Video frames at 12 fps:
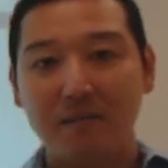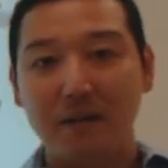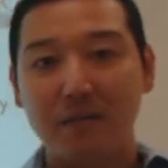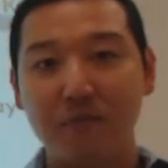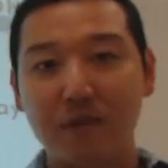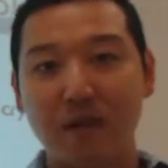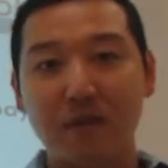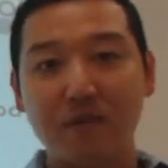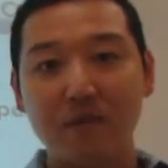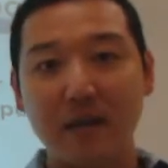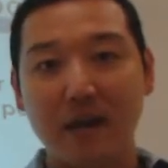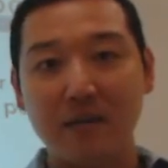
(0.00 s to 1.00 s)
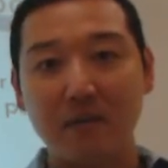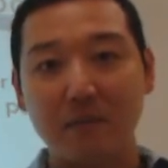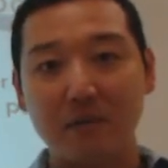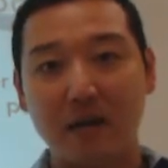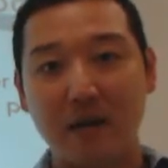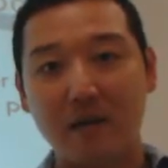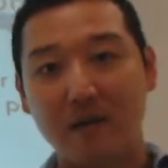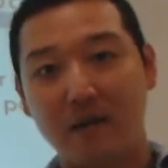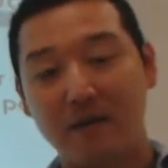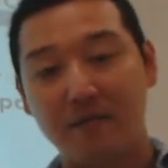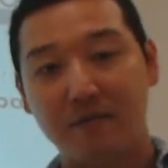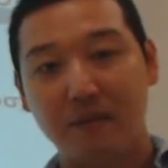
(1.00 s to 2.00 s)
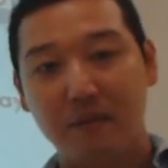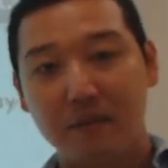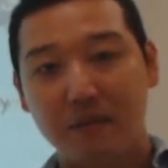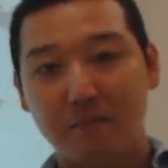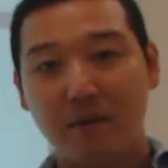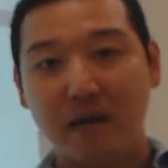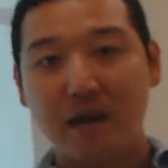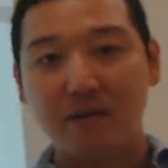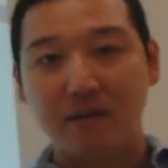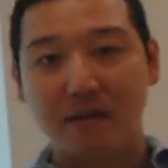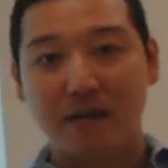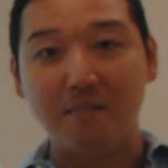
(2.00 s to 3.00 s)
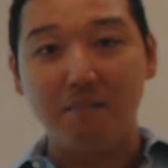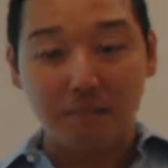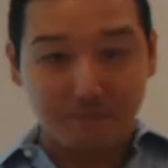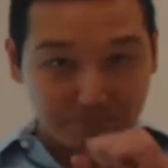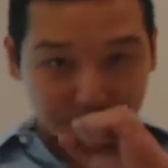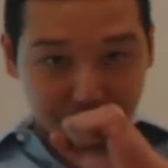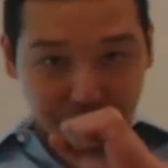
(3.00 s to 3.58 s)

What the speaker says: than $3 as a percent of Bill Gates' income.